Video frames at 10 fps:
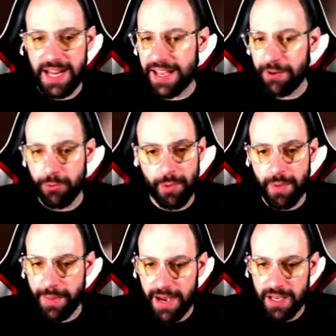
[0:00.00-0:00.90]
like a
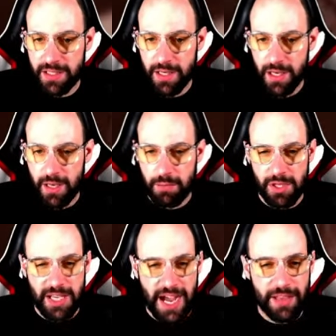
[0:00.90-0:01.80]
Ruby Pass,
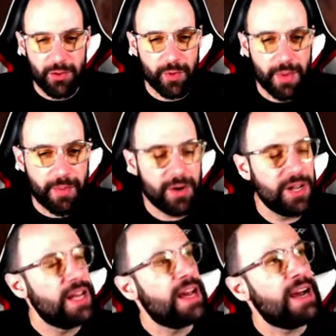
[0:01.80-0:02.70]
because I don't remember.
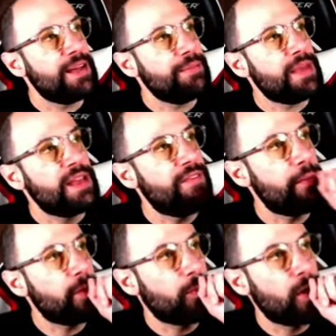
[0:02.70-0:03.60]
If
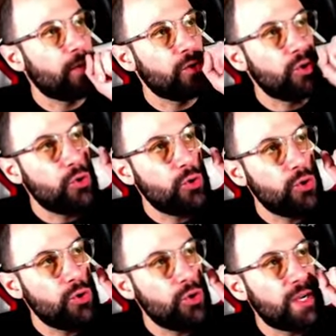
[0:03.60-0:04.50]
I'm not wrong,
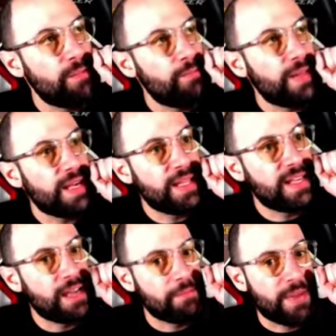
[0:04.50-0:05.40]
you can play the
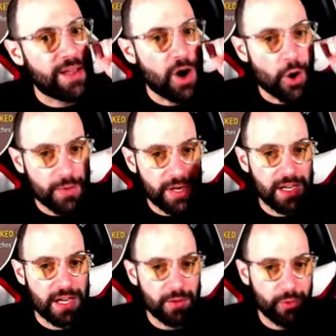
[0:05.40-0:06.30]
game by
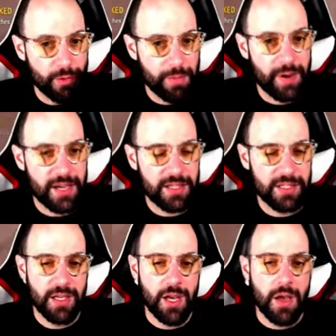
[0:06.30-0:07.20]
owning a Ruby
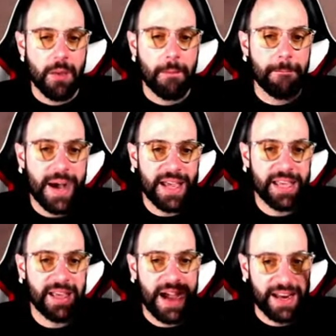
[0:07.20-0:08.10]
Pass,
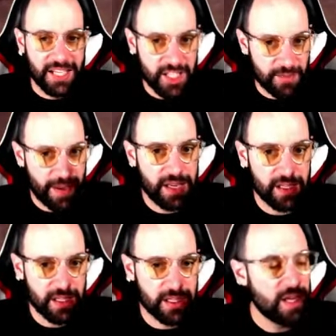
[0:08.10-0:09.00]
buying an
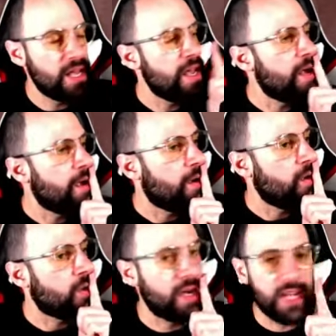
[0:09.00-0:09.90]
space.
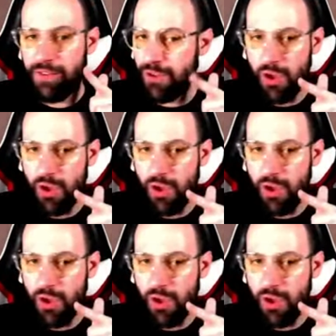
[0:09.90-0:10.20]
Okay, if